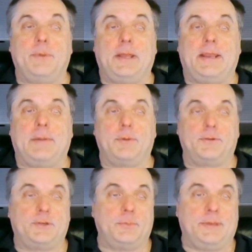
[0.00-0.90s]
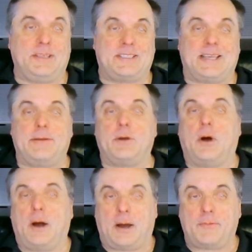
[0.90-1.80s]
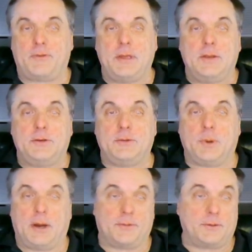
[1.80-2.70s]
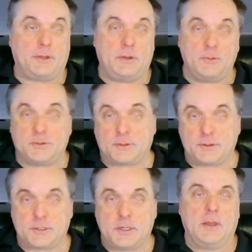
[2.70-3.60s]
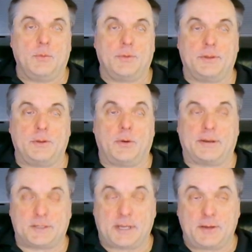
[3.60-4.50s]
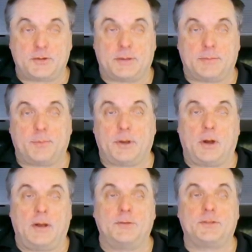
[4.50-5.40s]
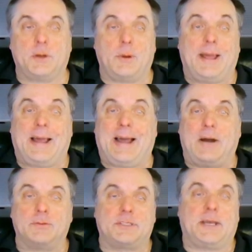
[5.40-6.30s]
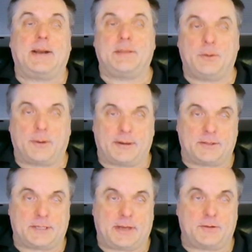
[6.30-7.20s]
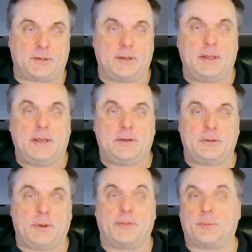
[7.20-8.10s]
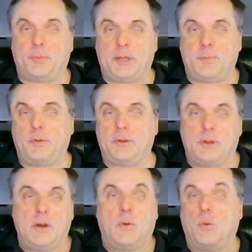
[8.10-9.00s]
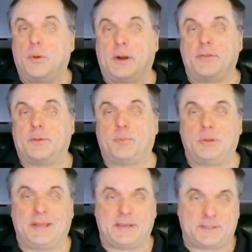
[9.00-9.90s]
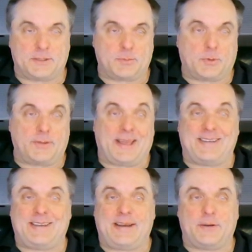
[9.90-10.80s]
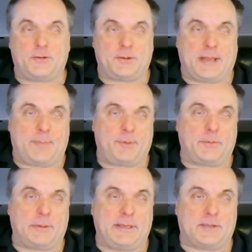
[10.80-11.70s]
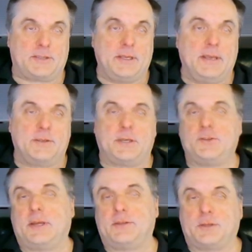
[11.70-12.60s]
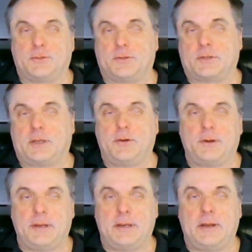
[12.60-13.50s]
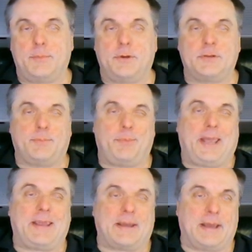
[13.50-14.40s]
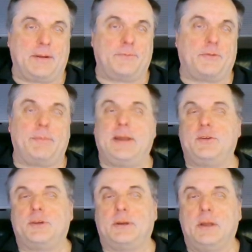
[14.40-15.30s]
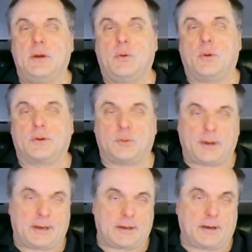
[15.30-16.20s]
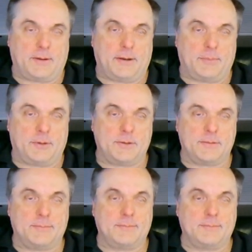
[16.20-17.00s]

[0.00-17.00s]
being able to be sent off to other users within the organization, but also outside of the organization to other people or other places where that data should not be released, such as social security numbers, bank account information, or credit card numbers.